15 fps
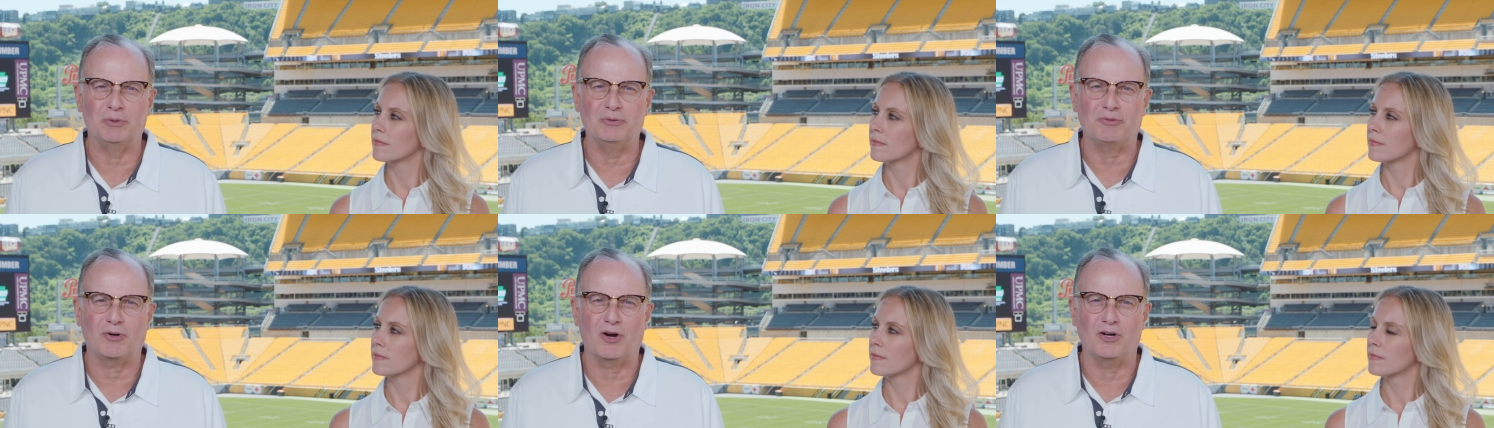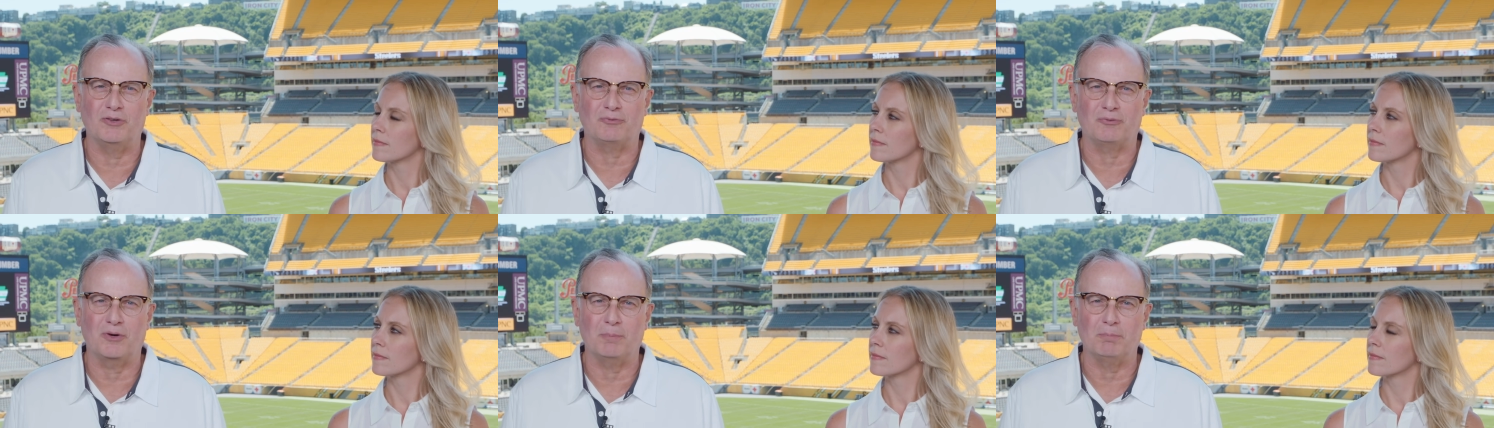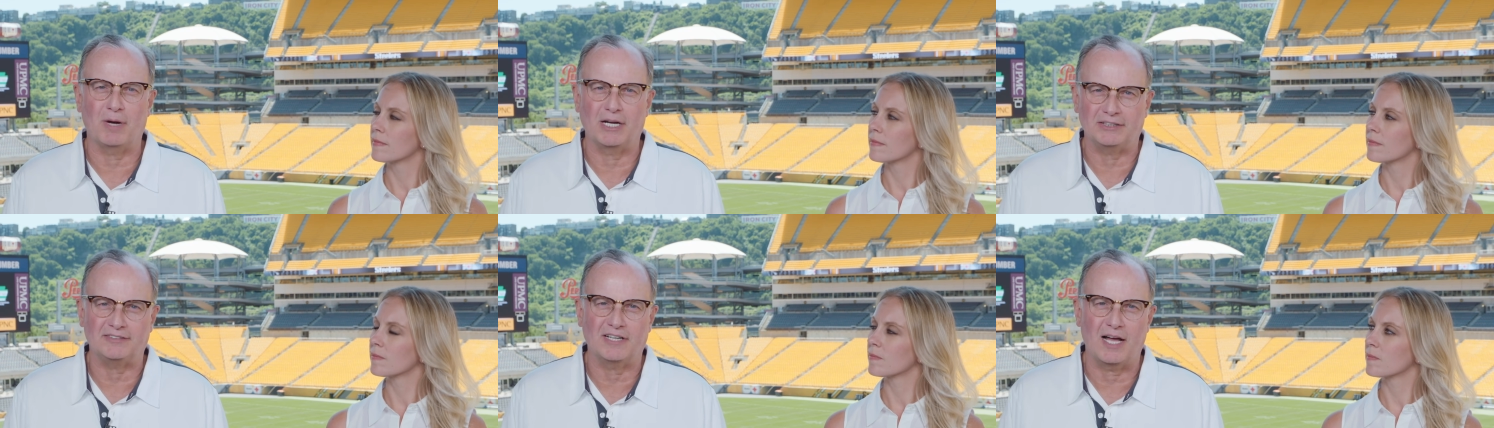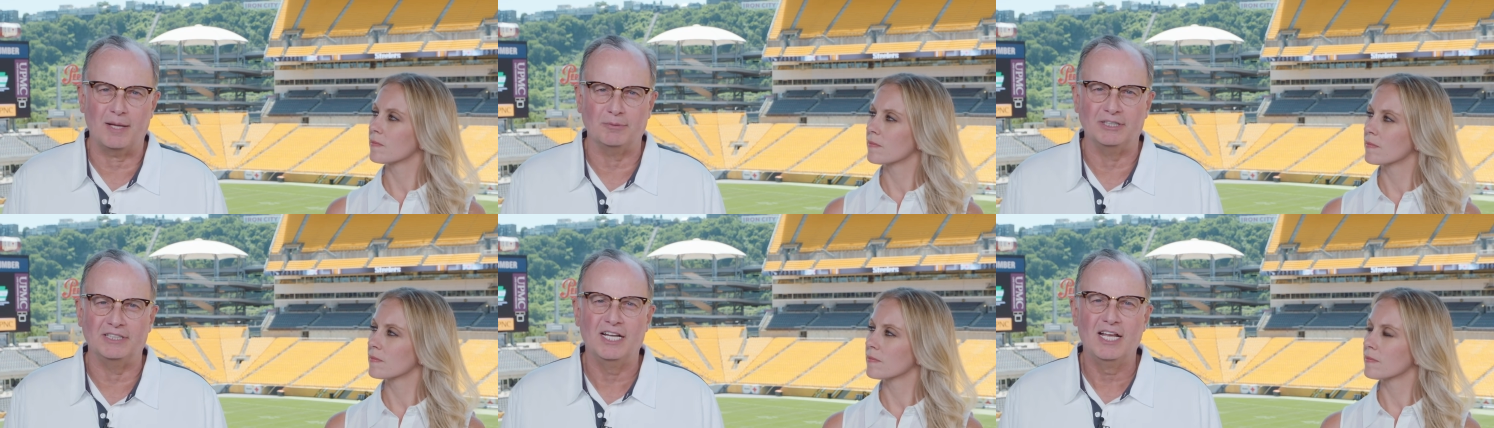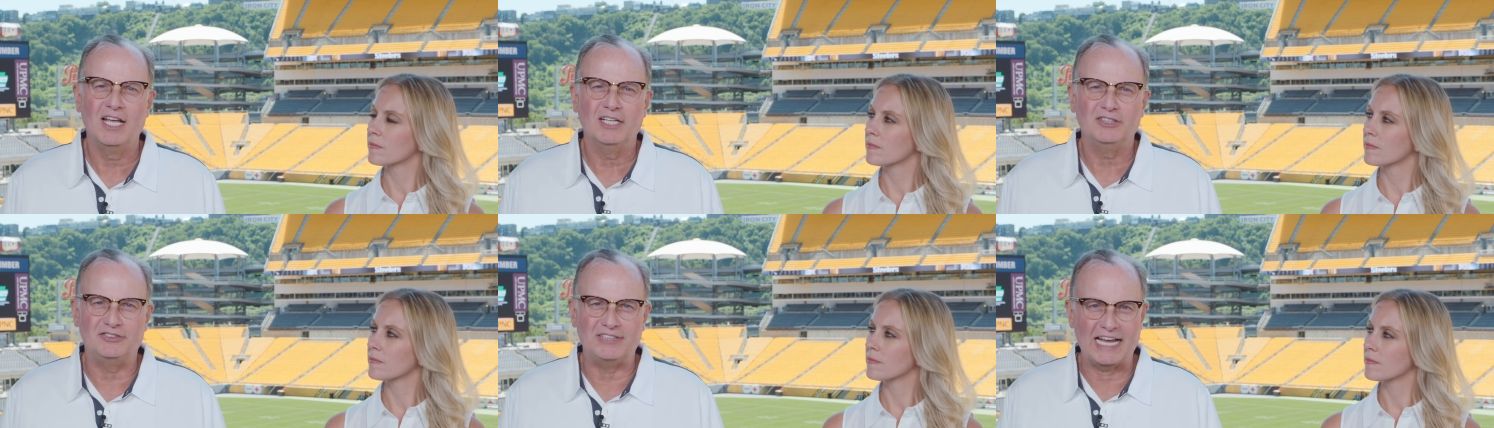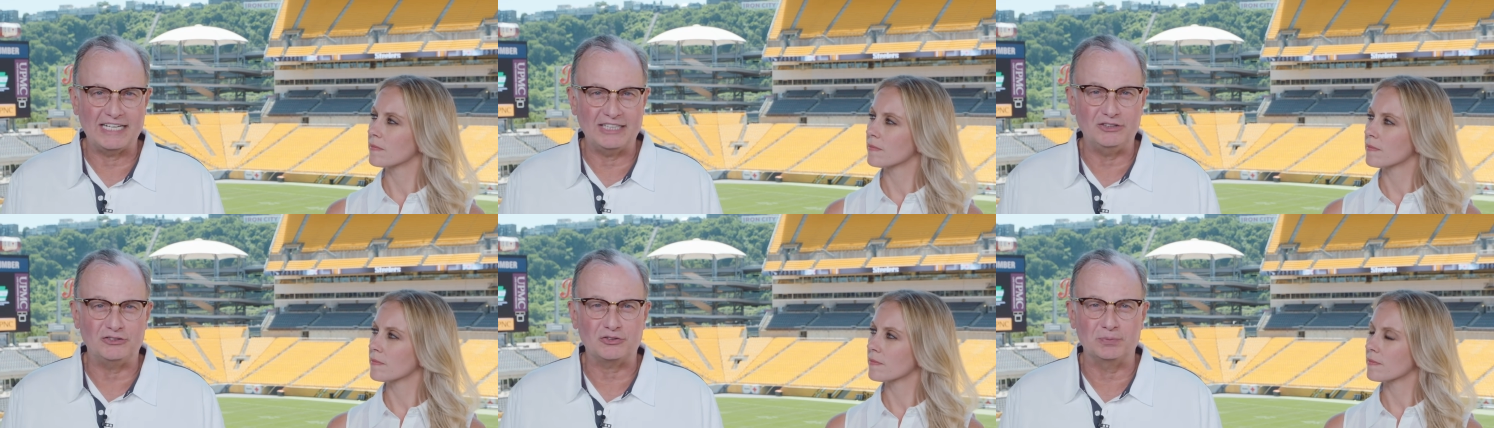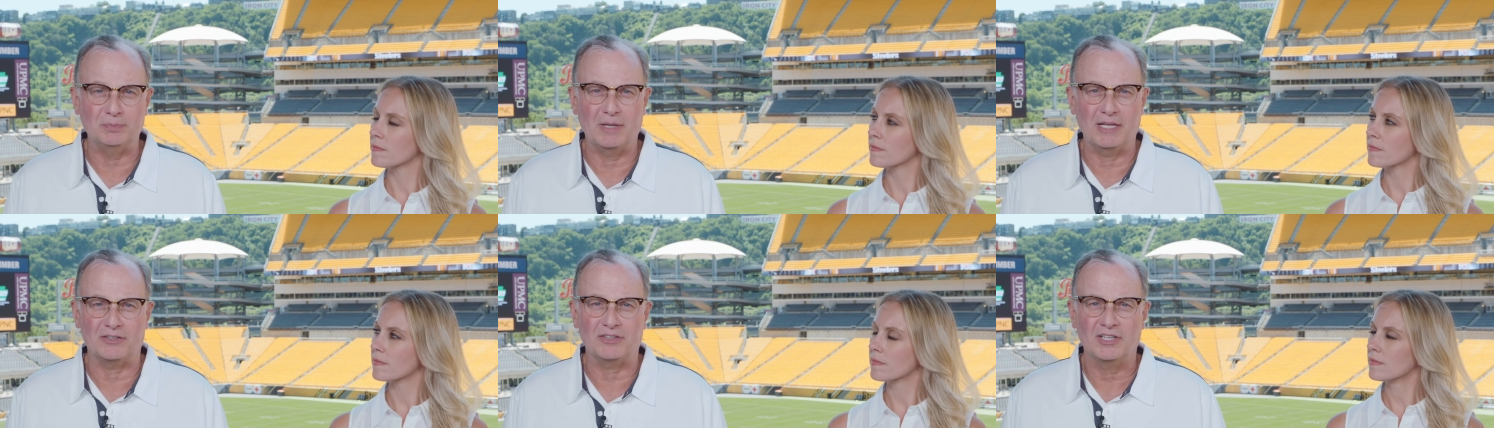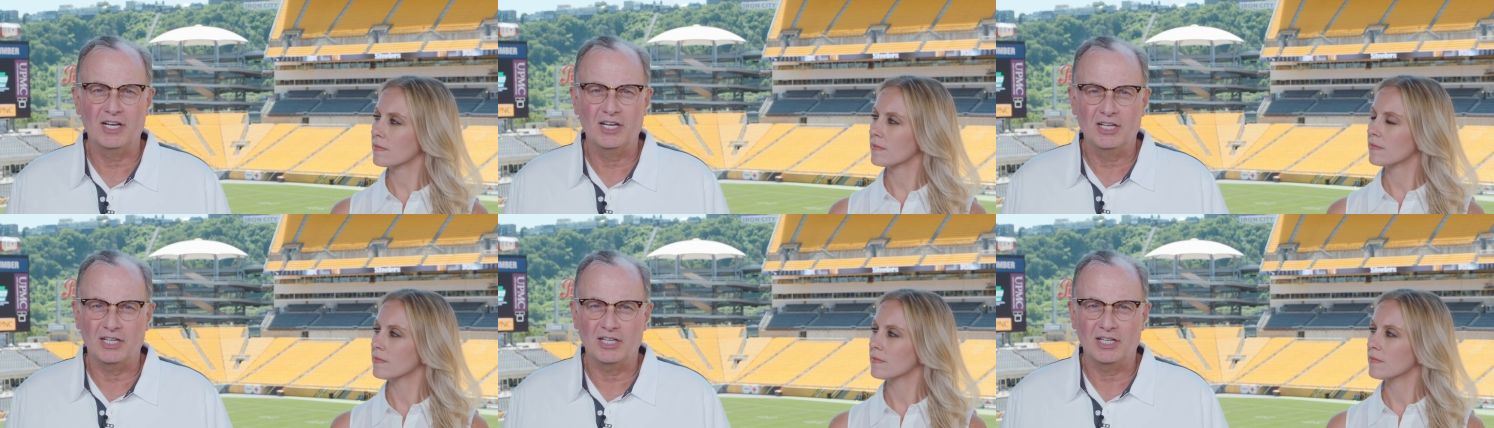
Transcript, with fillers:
Speaker 1: We've heard from Mike Tomlin, Danny Smith,